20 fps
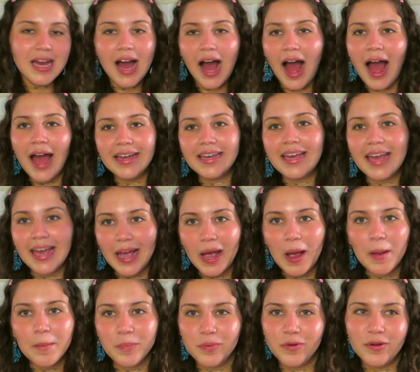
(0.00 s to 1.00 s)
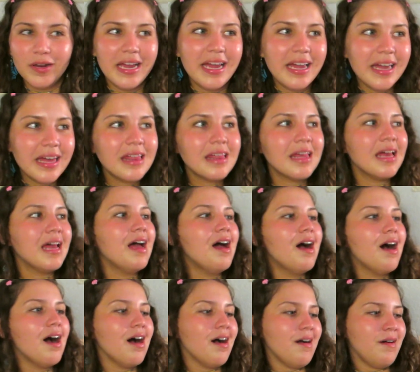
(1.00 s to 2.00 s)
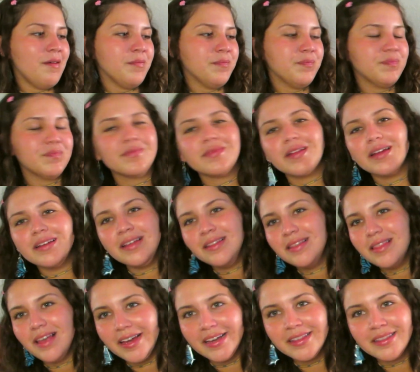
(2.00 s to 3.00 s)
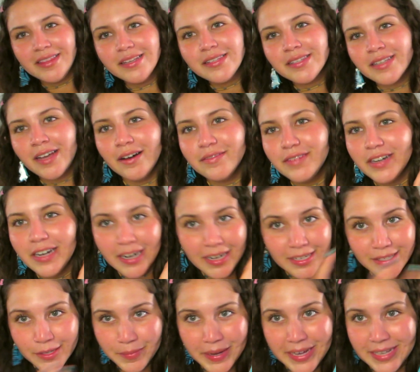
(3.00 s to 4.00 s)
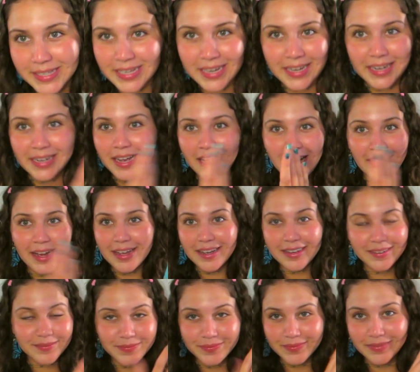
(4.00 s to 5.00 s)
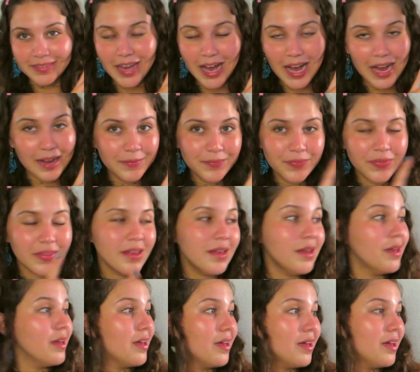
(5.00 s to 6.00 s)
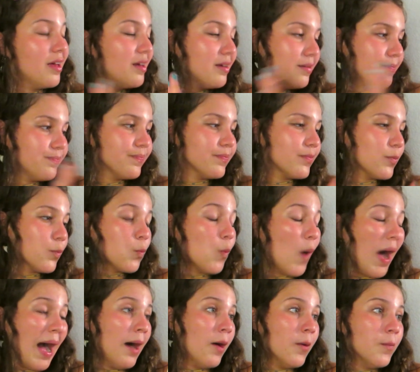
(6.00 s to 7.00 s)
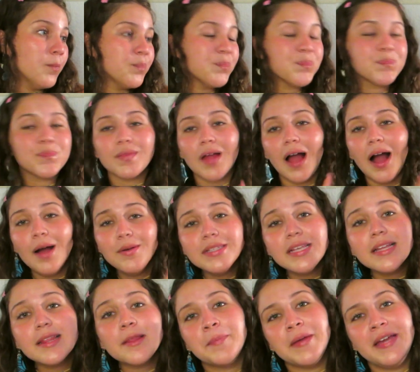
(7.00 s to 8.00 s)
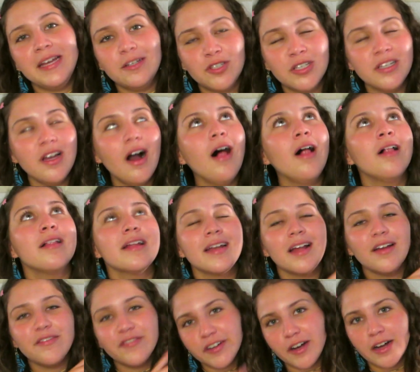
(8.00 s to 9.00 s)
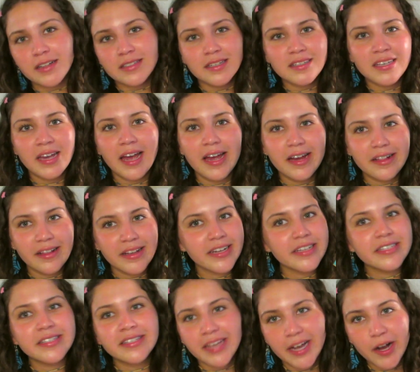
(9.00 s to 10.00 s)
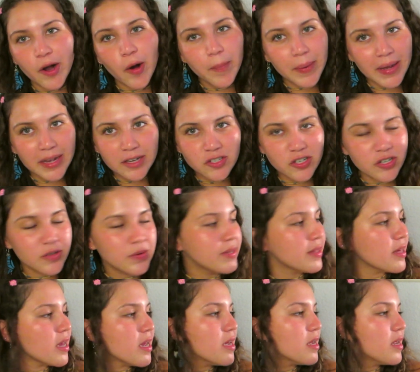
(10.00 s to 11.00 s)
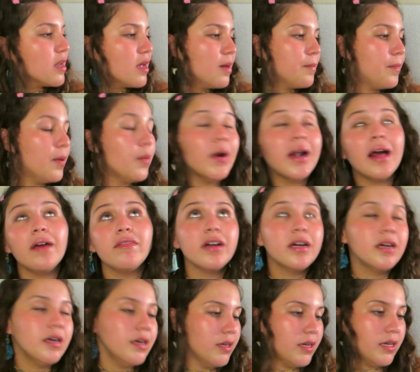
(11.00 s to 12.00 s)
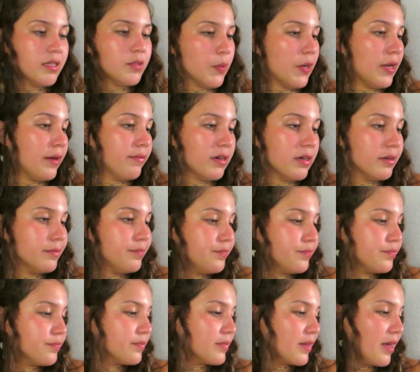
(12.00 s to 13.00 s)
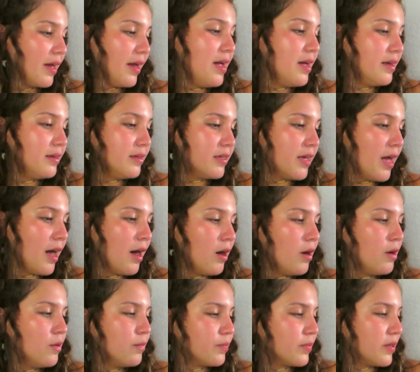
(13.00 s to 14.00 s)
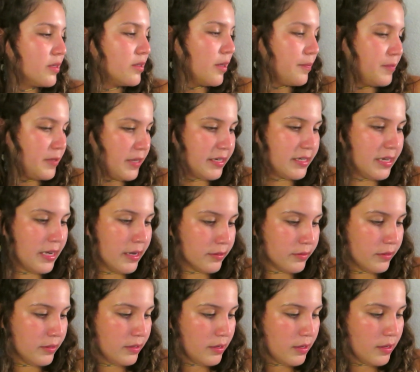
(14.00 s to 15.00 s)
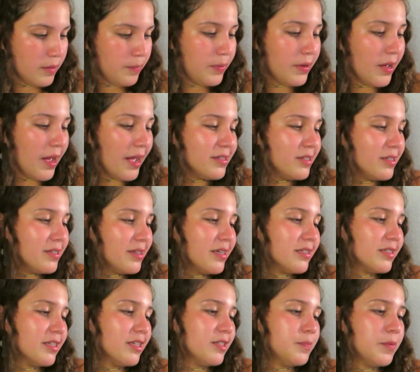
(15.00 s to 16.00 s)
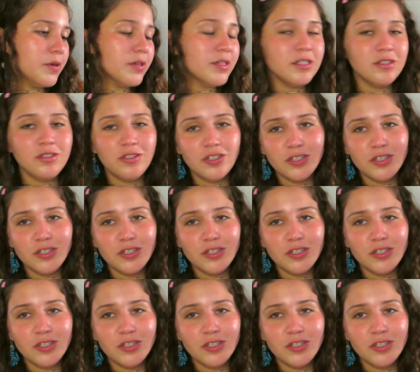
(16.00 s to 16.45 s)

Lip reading: I can't breathe. And like, this cover is amazing. Yeah, wow. I was at the beach, y'all, and I forgot to take like a single picture with it, but whatever, it's whatever. And yeah, oh, it's upside down. But I just think this book is